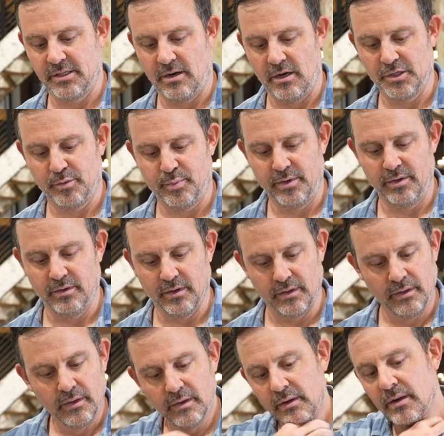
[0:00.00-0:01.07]
an entrepreneur?
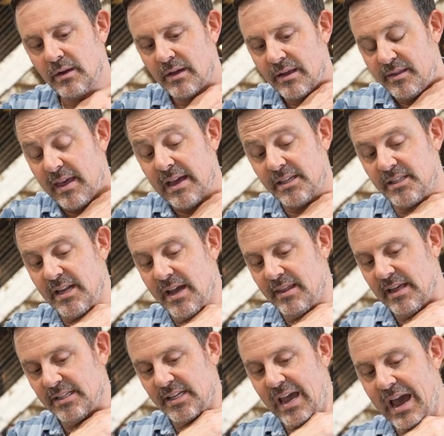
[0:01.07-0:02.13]
Thanks Dan,
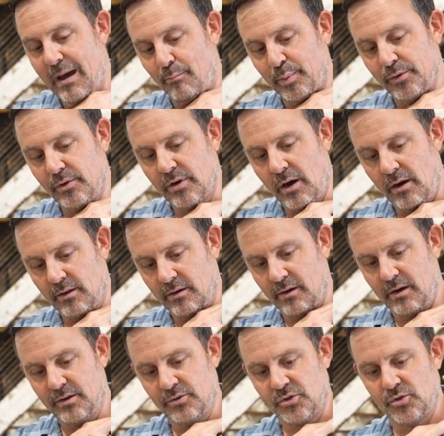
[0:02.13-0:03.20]
that's
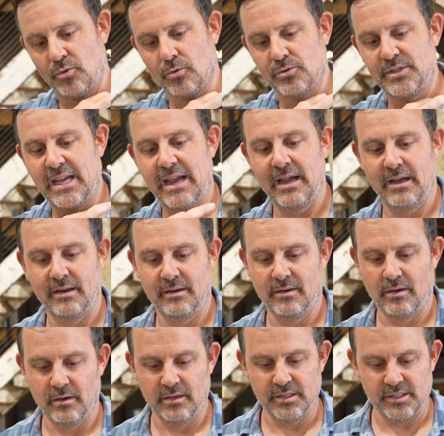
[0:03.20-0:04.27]
@bluecollar_Dan
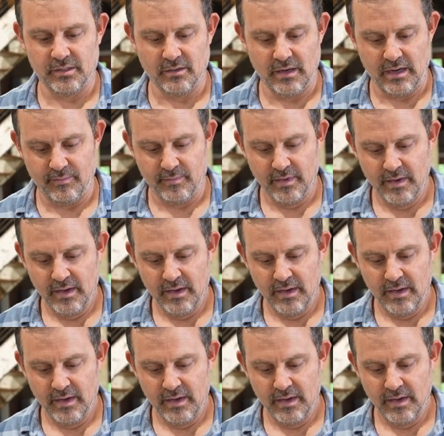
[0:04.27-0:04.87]
on Instagram.